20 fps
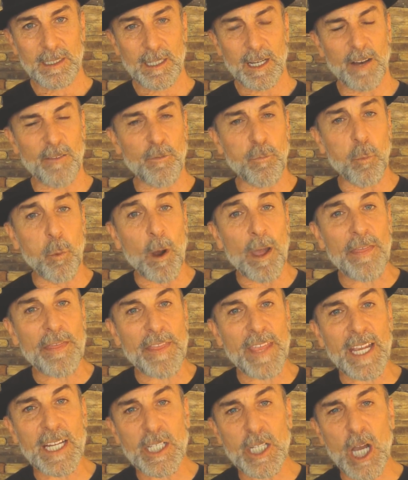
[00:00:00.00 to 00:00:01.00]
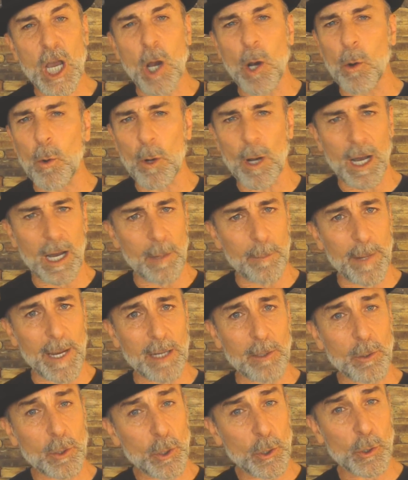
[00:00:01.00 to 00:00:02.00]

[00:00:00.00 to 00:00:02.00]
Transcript: of what they know about